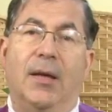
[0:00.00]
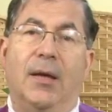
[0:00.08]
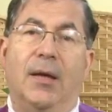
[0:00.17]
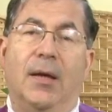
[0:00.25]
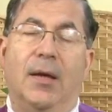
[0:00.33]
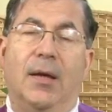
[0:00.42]

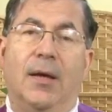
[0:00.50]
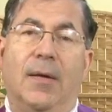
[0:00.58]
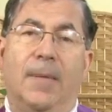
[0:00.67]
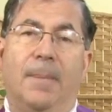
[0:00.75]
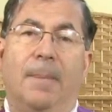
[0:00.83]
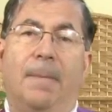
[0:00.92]

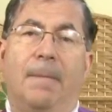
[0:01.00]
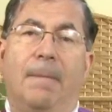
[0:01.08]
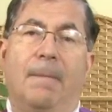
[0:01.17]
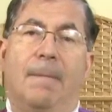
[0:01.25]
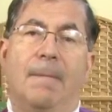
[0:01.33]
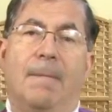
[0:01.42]

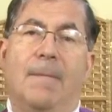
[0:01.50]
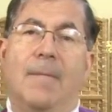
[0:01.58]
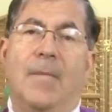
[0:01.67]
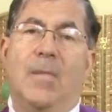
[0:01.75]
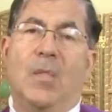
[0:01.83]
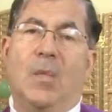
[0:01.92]

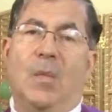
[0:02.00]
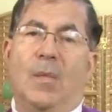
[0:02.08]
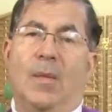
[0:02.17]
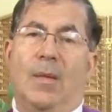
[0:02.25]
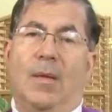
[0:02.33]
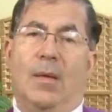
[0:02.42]

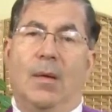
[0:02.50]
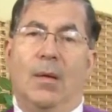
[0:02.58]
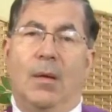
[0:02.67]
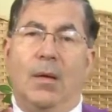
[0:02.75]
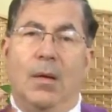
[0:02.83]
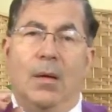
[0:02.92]

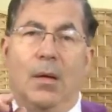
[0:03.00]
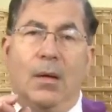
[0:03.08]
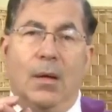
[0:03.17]
(no one is talking)